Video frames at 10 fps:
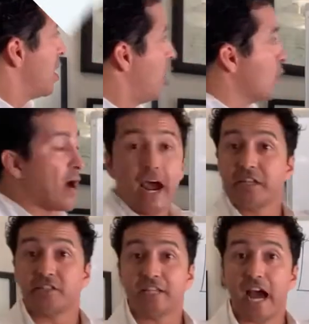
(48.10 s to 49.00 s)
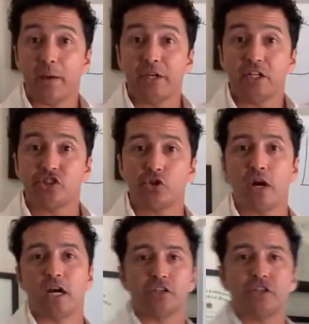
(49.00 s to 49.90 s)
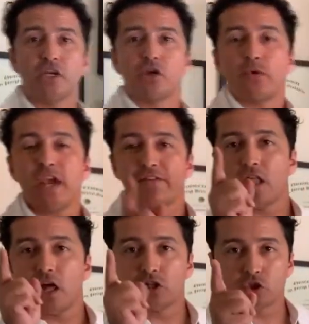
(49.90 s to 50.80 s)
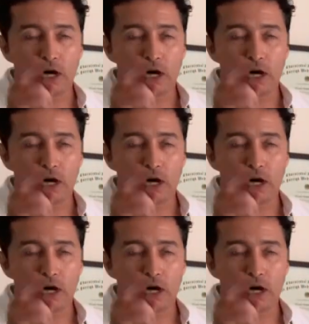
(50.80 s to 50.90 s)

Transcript: All right, diabetes drugs. So we have a lot of